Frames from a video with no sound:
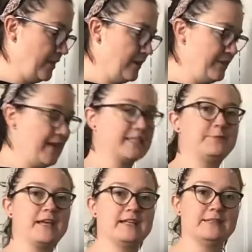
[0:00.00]
That's
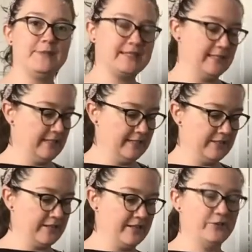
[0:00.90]
because it makes it easier.
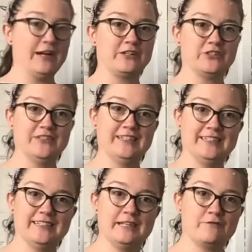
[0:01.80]
It'll actually
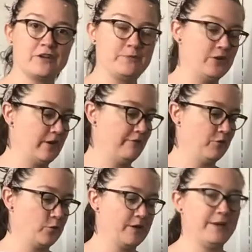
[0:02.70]
sit firm. You don't have to
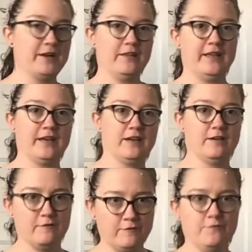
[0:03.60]
worry about it
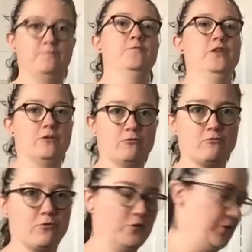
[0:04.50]

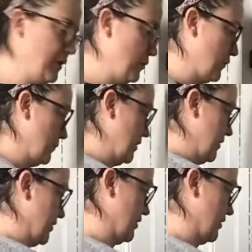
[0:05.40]
rolling over while you're